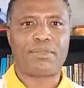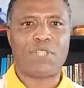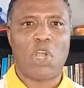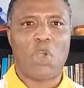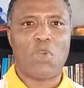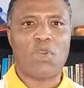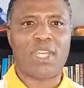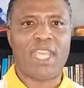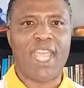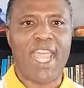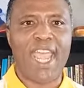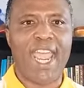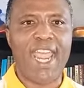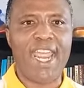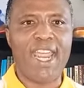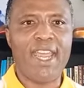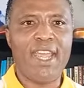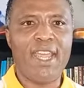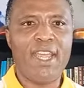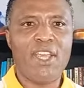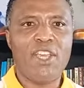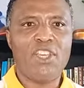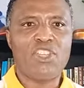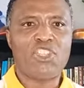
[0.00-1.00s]
Okay?
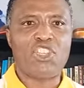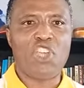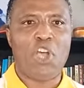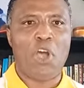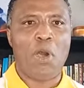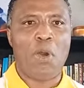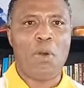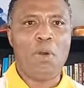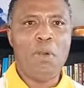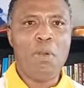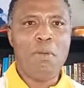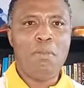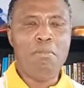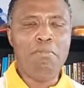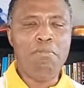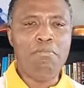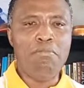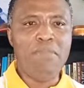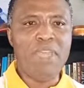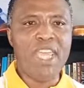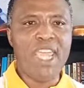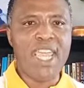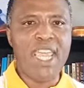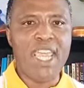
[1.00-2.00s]
So
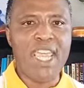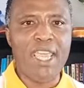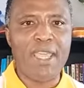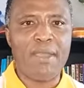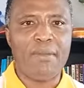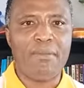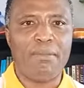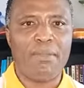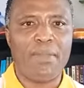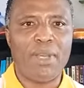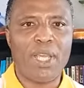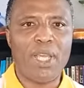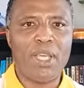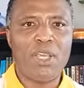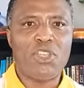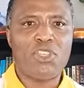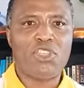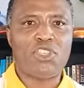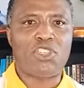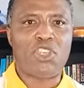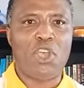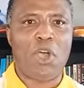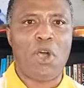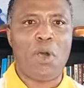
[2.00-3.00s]
meme.
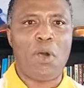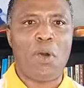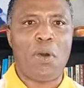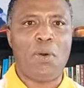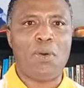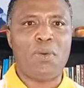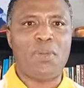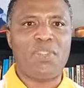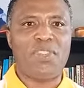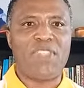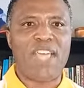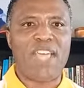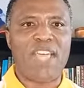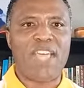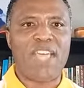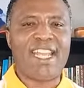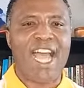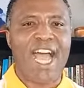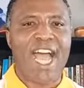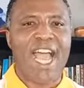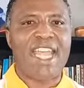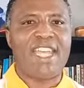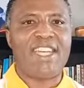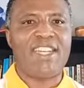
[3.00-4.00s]
So that
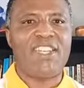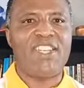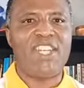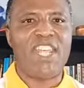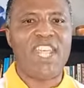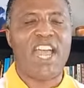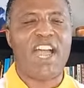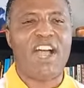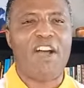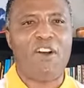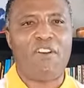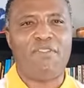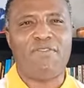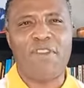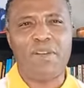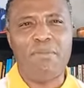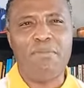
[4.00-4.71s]
idea of